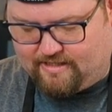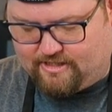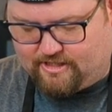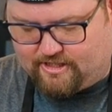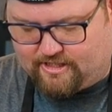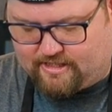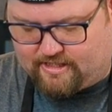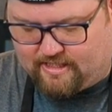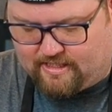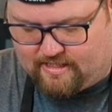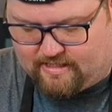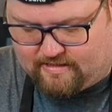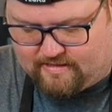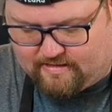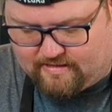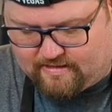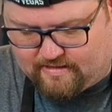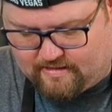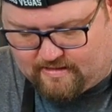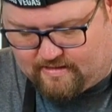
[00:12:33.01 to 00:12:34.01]
Just gonna
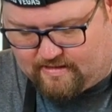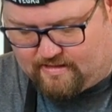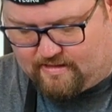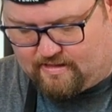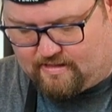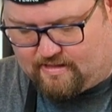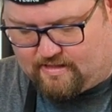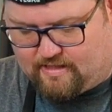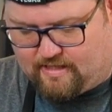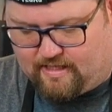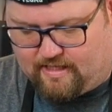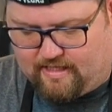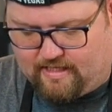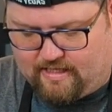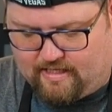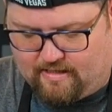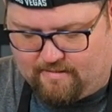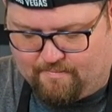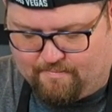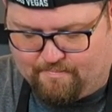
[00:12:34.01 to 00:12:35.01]
cut
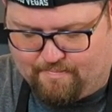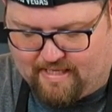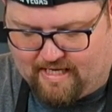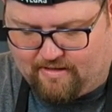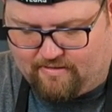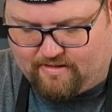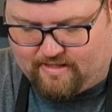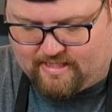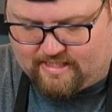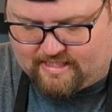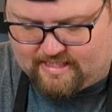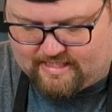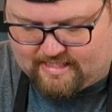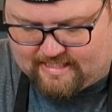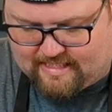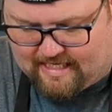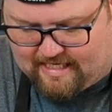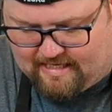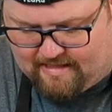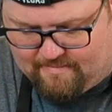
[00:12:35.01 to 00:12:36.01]
it in about the
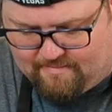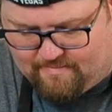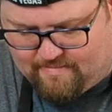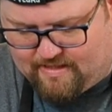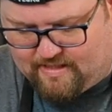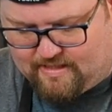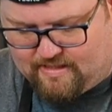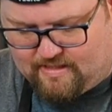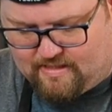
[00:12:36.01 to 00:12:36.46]
same